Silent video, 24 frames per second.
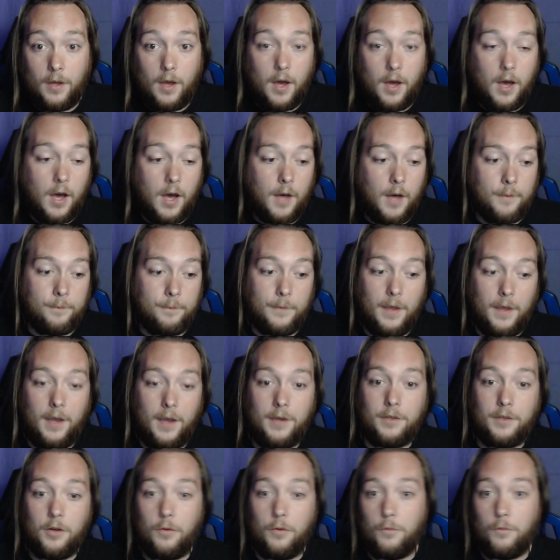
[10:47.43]

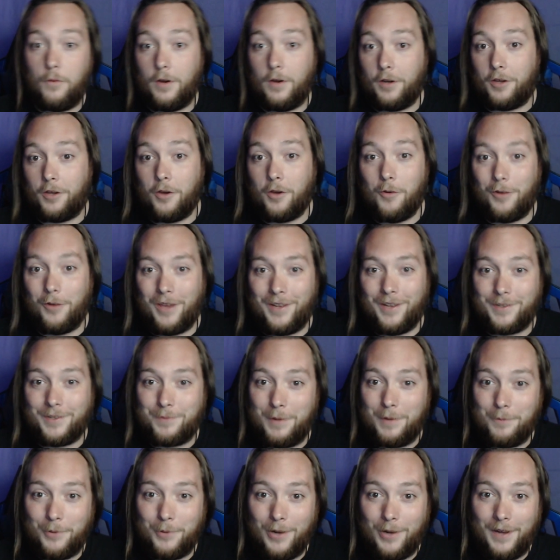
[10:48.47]
I don't want to go against
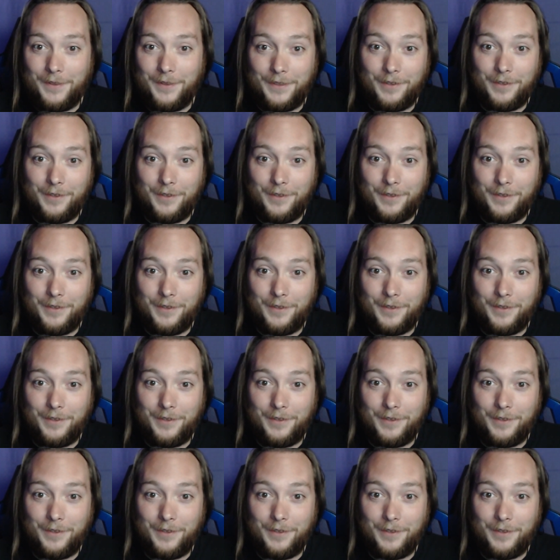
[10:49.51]
people out